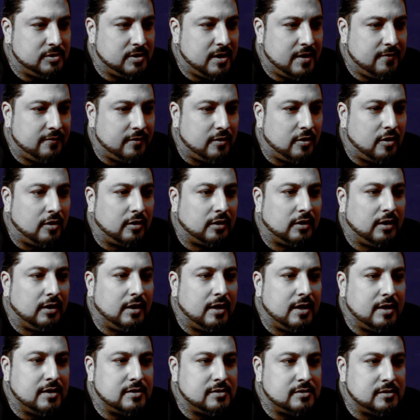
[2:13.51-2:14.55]
used to have an art
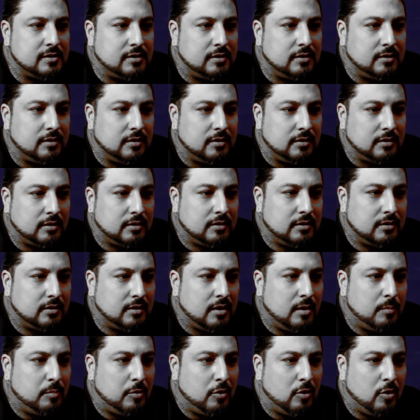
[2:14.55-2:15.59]
class and uh, a
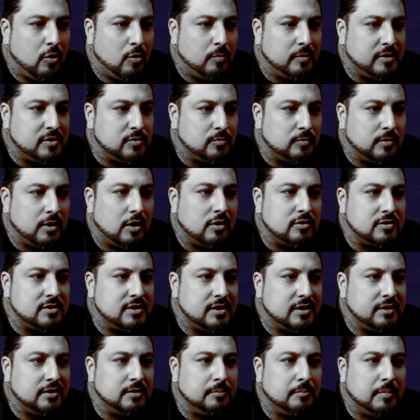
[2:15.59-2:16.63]
couple homies, we'd all
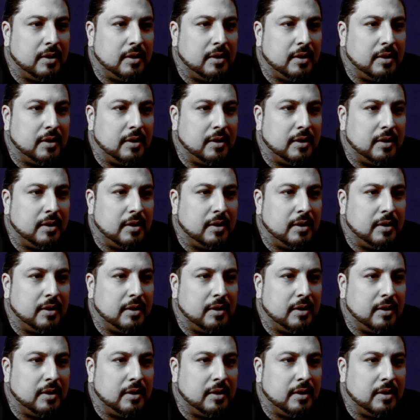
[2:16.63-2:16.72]
sit in the